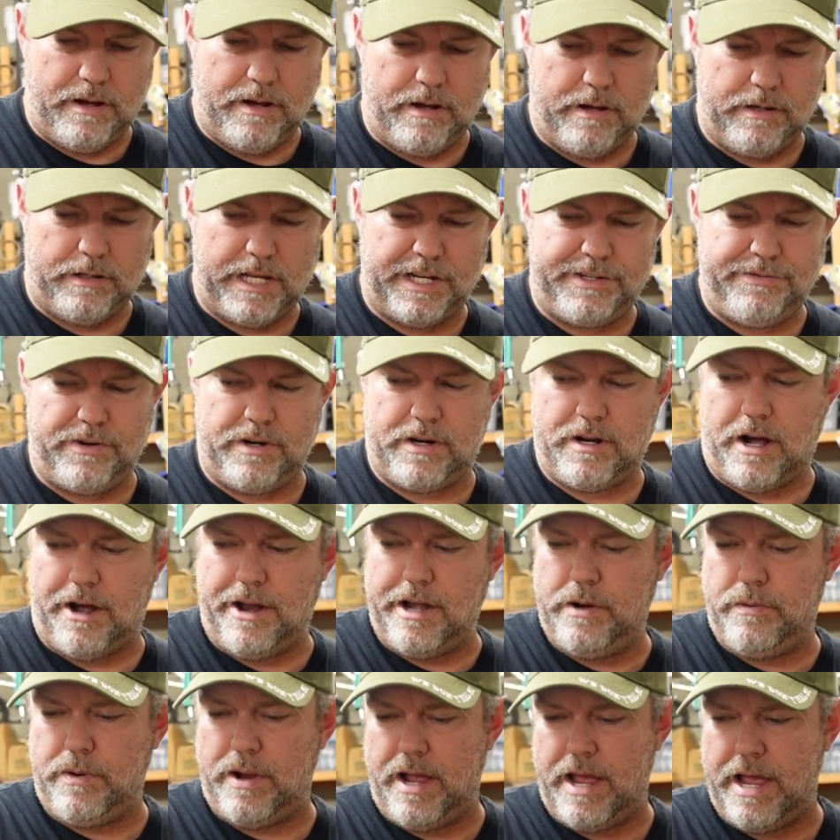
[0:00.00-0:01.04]
uh, electric
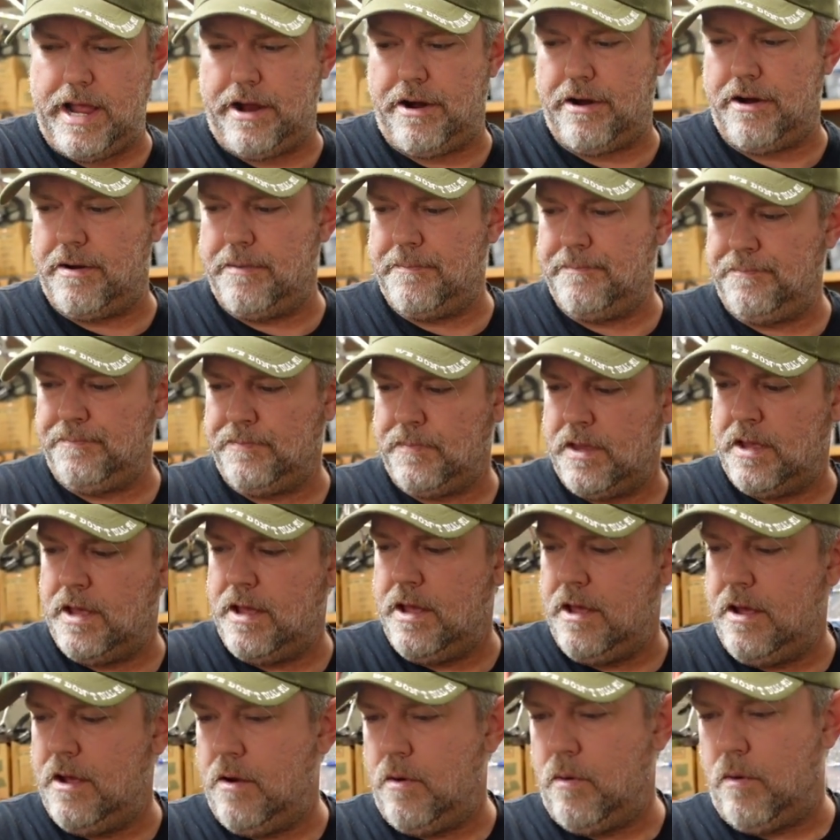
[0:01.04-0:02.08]
conduit hanger.
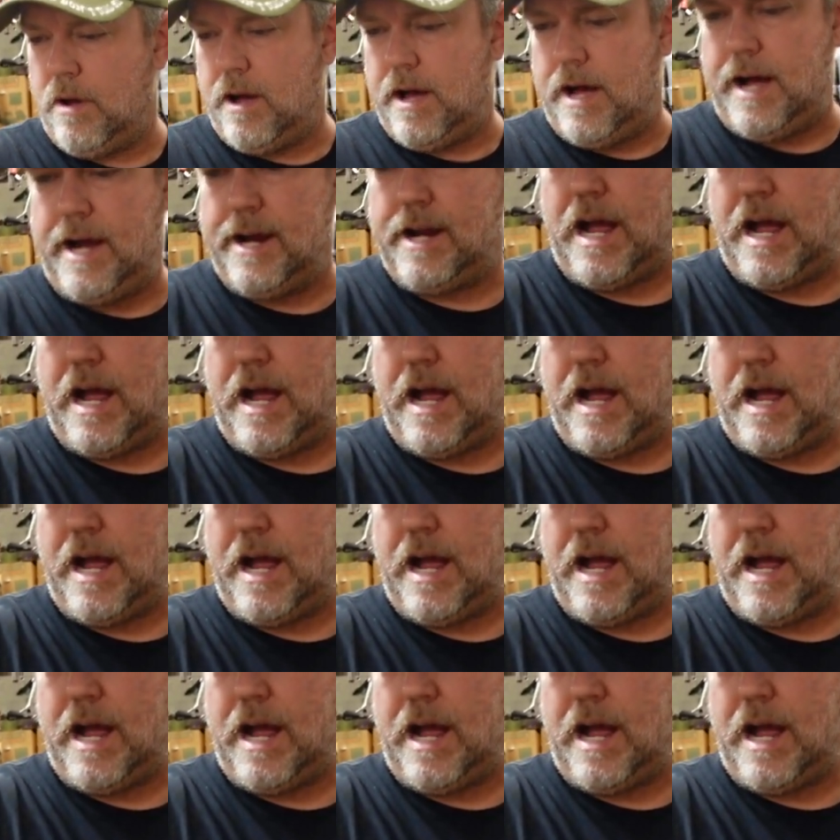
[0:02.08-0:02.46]
I